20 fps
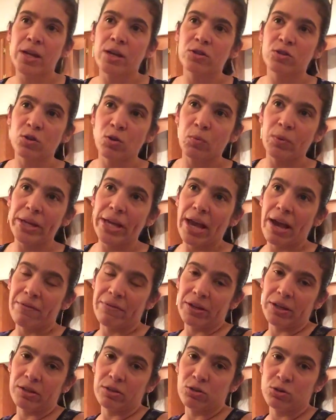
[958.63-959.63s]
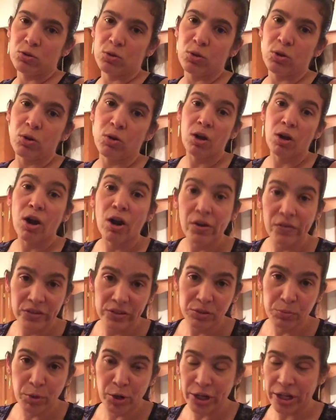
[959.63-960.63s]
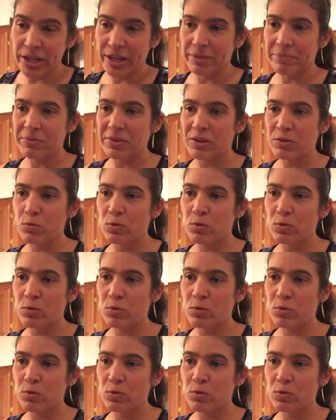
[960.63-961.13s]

So we have a little store Harvest Market,